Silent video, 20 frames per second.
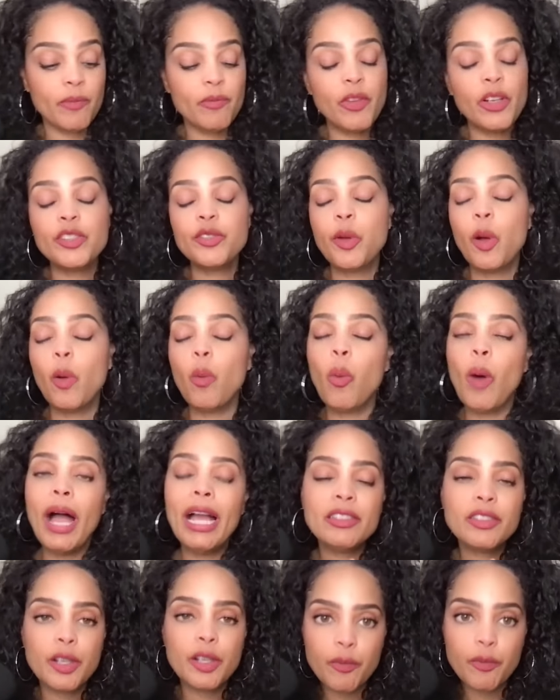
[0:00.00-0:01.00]
first of all, why
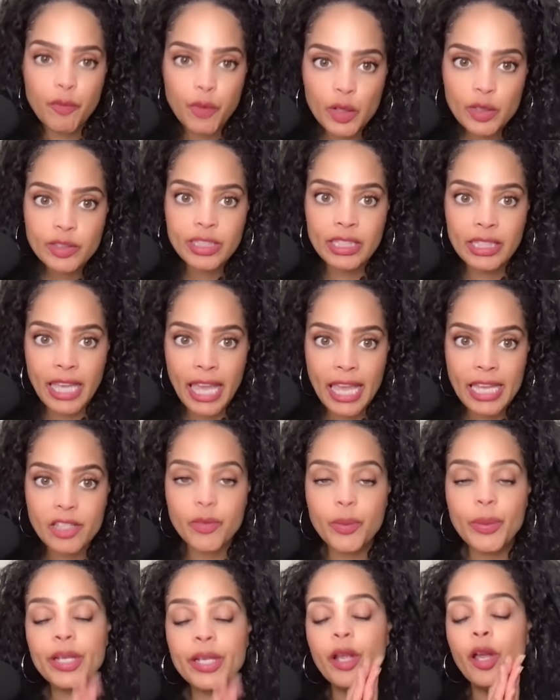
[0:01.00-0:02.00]
is her first
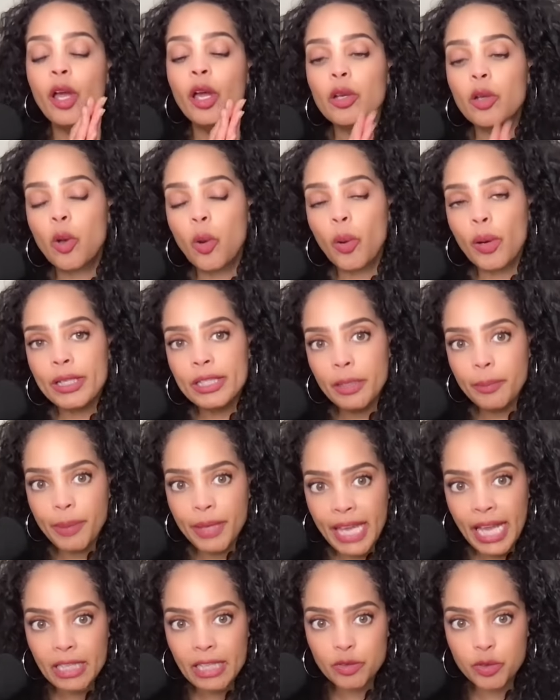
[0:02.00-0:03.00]
engagement going to be
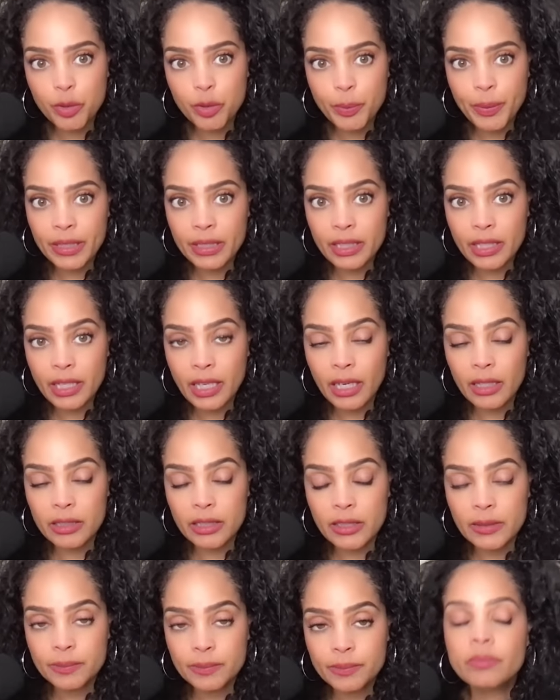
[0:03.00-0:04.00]
at Trooping of the Color?